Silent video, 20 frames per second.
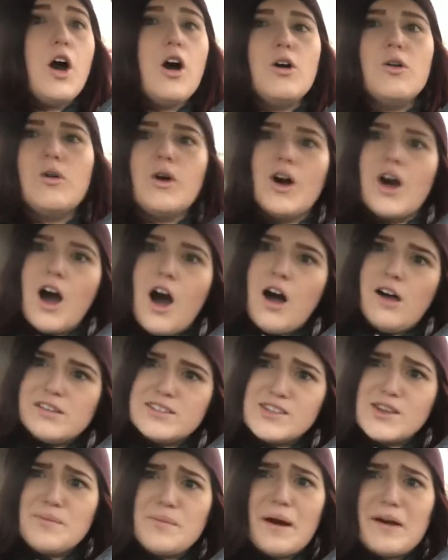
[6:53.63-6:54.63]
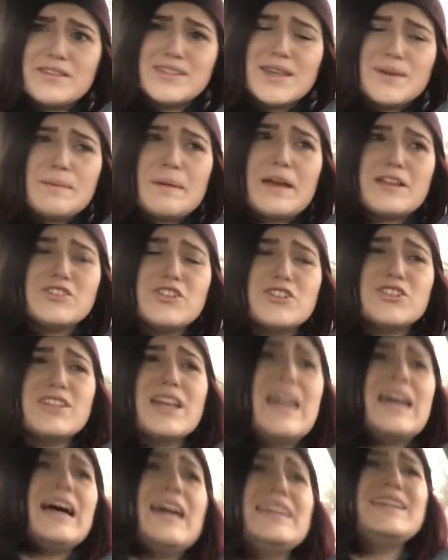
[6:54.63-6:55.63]
Oh, also about St. Patrick's
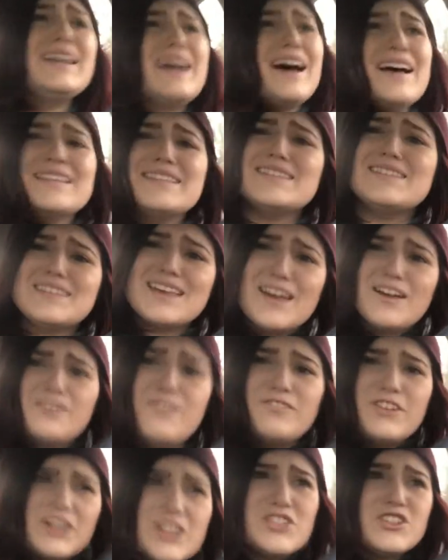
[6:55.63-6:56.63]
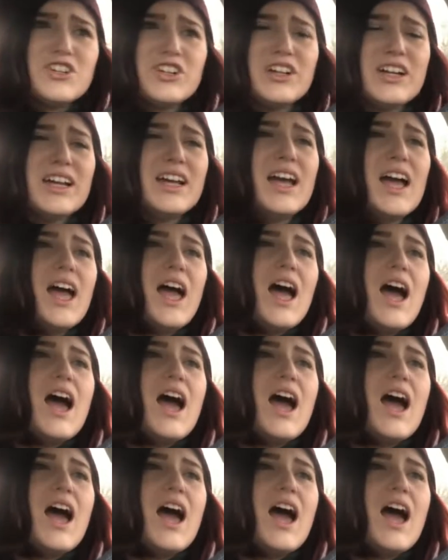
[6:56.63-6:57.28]
Day, a non-scale victory.